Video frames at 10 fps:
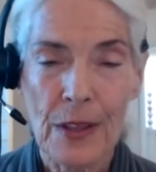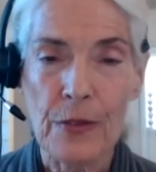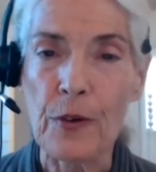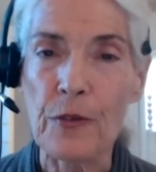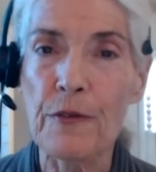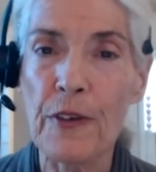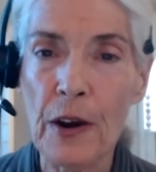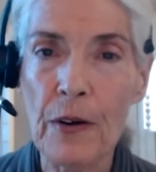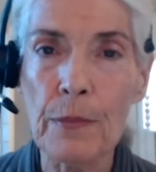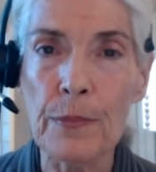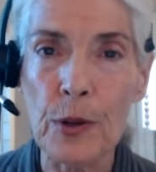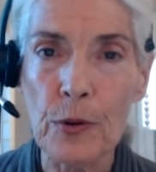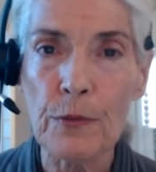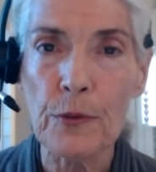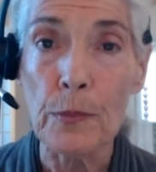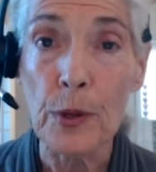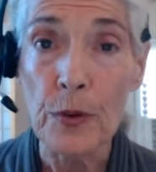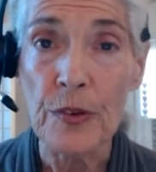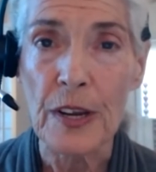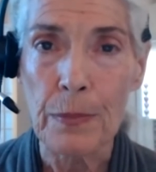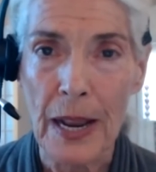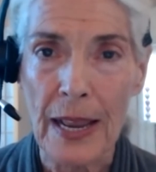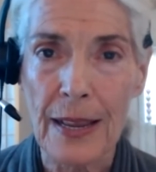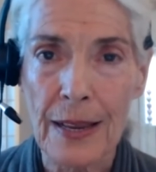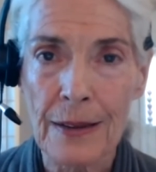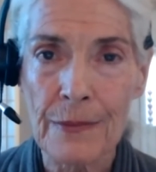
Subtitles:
There's very beautiful music playing.